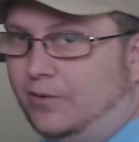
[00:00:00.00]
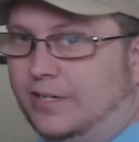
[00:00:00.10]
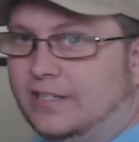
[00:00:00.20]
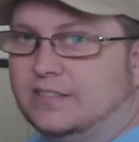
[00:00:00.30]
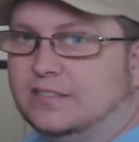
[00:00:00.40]

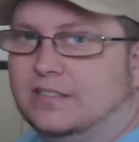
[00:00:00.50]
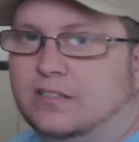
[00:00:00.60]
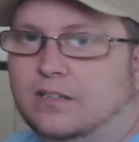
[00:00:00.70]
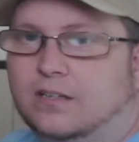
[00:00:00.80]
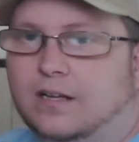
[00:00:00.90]

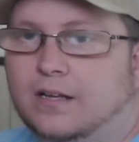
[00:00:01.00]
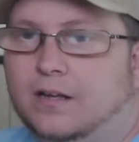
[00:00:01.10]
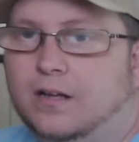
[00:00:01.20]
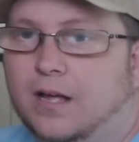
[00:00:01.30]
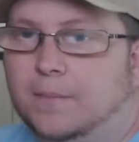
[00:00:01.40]
this,
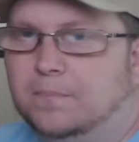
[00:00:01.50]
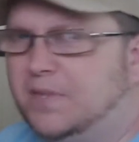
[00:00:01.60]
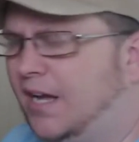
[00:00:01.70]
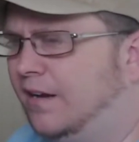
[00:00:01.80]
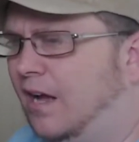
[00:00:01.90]

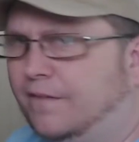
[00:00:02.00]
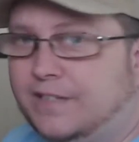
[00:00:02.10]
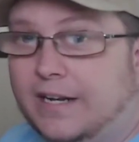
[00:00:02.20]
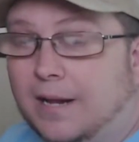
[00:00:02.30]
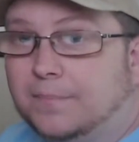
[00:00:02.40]
not
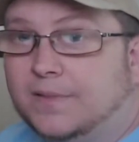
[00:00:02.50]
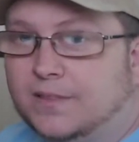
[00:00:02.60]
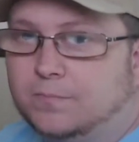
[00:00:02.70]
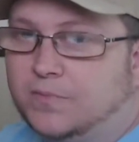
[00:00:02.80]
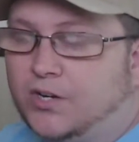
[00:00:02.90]
often. I'm
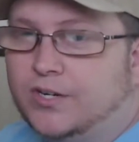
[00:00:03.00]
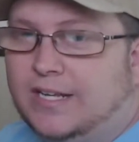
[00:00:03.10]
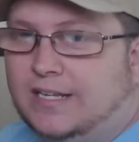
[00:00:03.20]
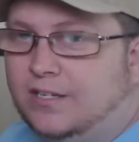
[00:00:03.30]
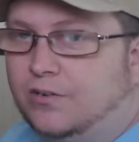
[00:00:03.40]
30
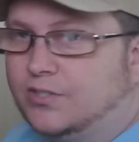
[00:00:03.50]
years